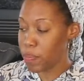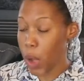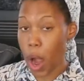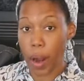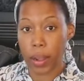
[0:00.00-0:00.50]

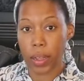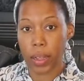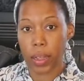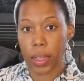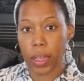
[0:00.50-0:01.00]
mark.
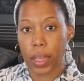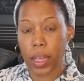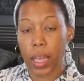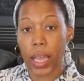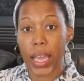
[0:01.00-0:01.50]

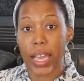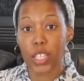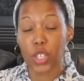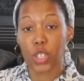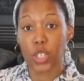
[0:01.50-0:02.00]

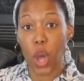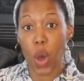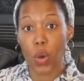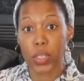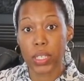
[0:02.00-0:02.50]
It
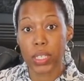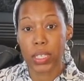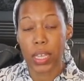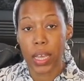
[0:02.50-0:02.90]
shows